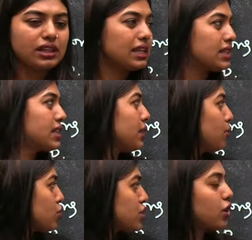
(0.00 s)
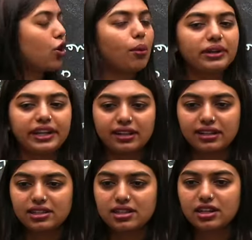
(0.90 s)
These are the most common
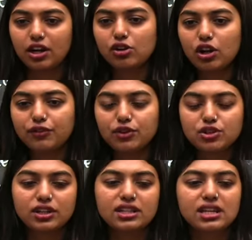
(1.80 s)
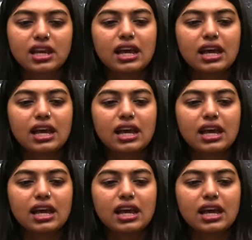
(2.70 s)
techniques. Clear to all of you, students?